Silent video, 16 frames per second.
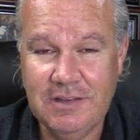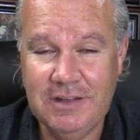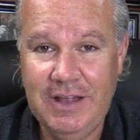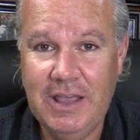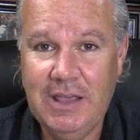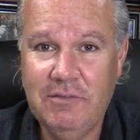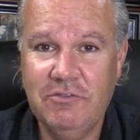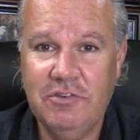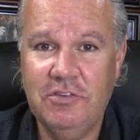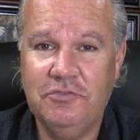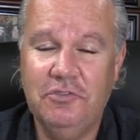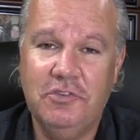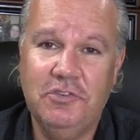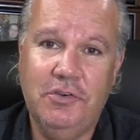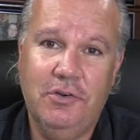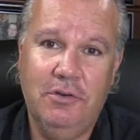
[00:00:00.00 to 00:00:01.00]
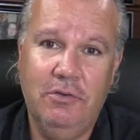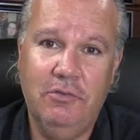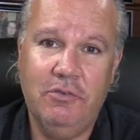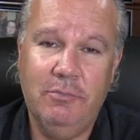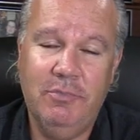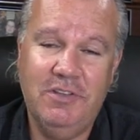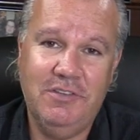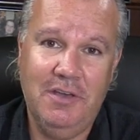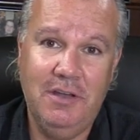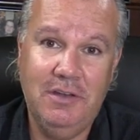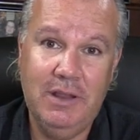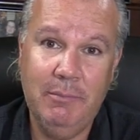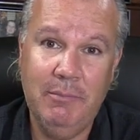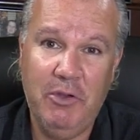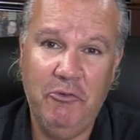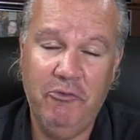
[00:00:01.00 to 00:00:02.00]
and I have just returned from
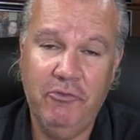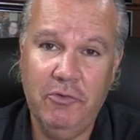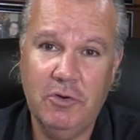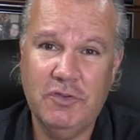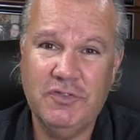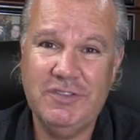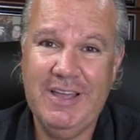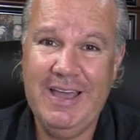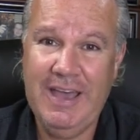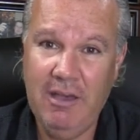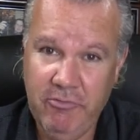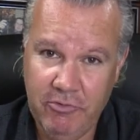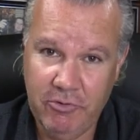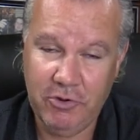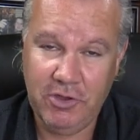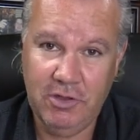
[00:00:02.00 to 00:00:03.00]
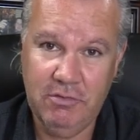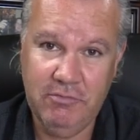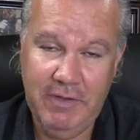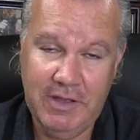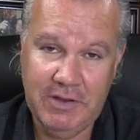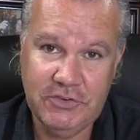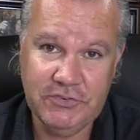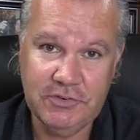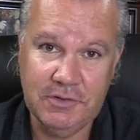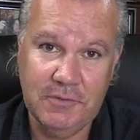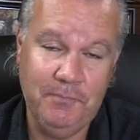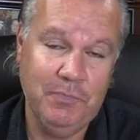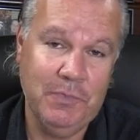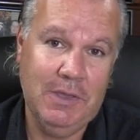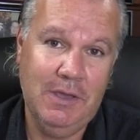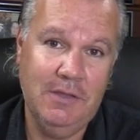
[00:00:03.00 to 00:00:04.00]
attending my first ever convention,
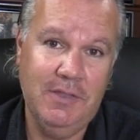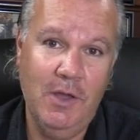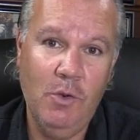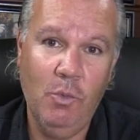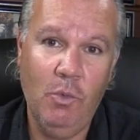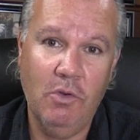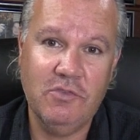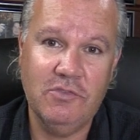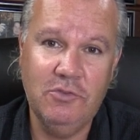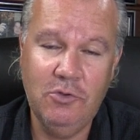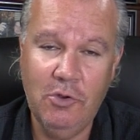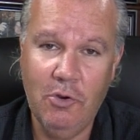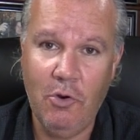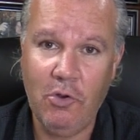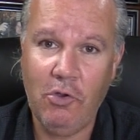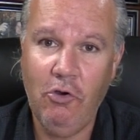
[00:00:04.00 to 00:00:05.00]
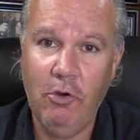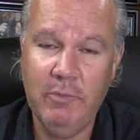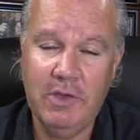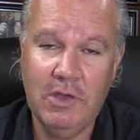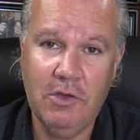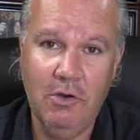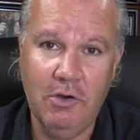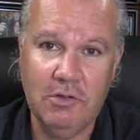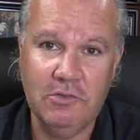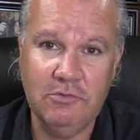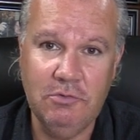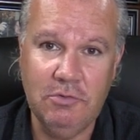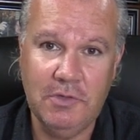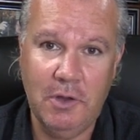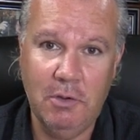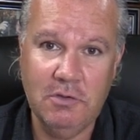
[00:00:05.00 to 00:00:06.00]
and that was New York Comic Con
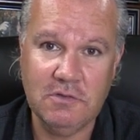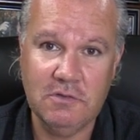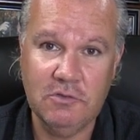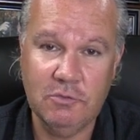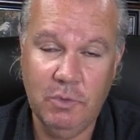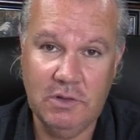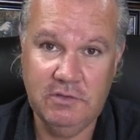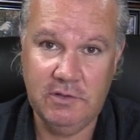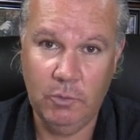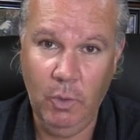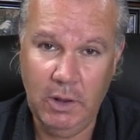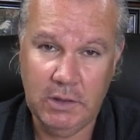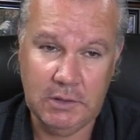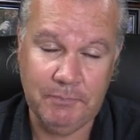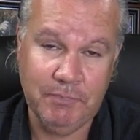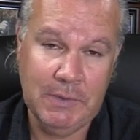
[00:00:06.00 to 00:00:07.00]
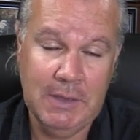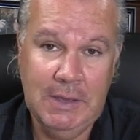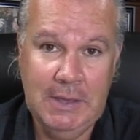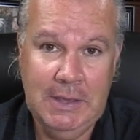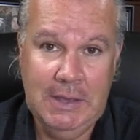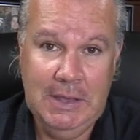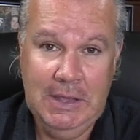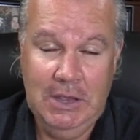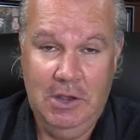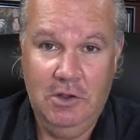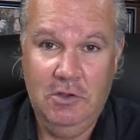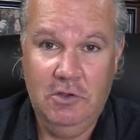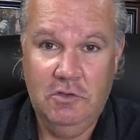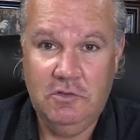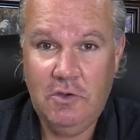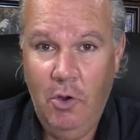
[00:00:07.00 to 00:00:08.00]
2021.
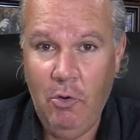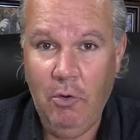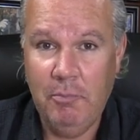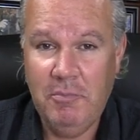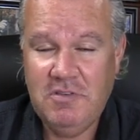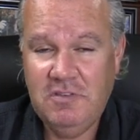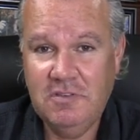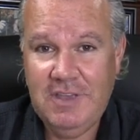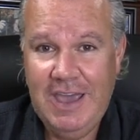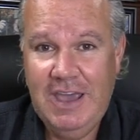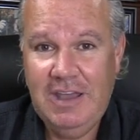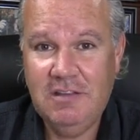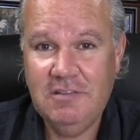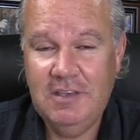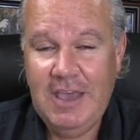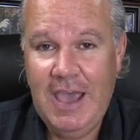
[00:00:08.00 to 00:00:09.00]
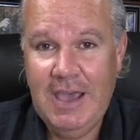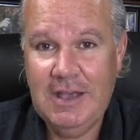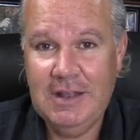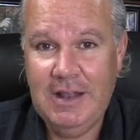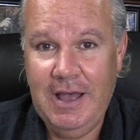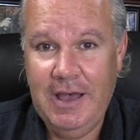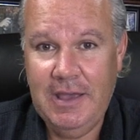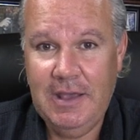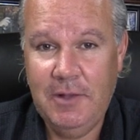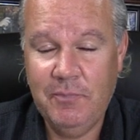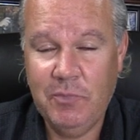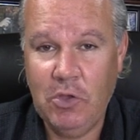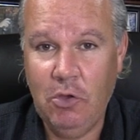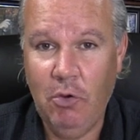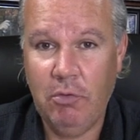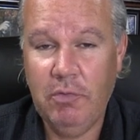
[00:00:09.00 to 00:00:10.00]
So, Mrs. AT8 and I
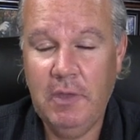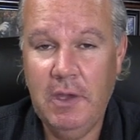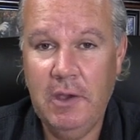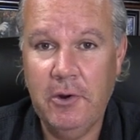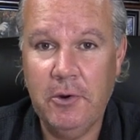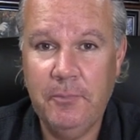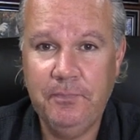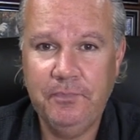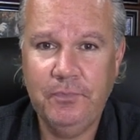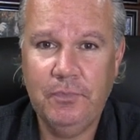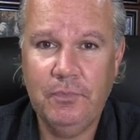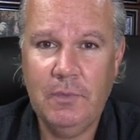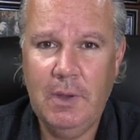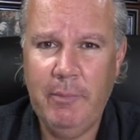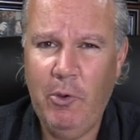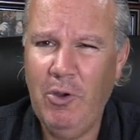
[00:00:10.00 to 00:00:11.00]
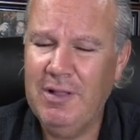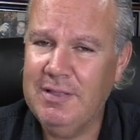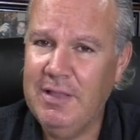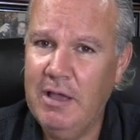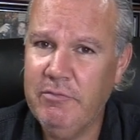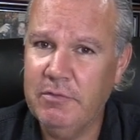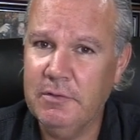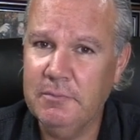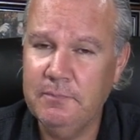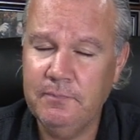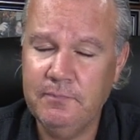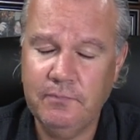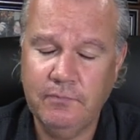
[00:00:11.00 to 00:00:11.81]
got there about 11